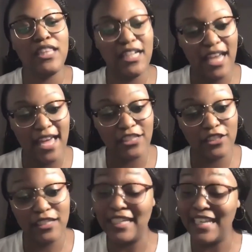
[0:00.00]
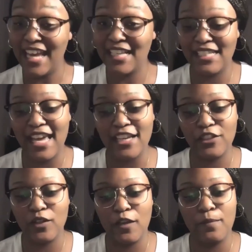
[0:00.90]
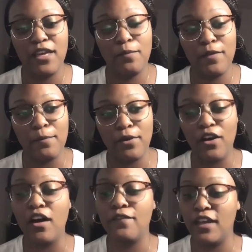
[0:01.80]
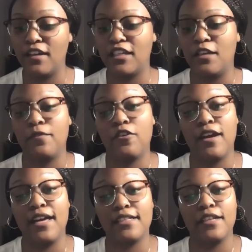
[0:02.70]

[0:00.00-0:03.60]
the next National Committee member of Young Democrats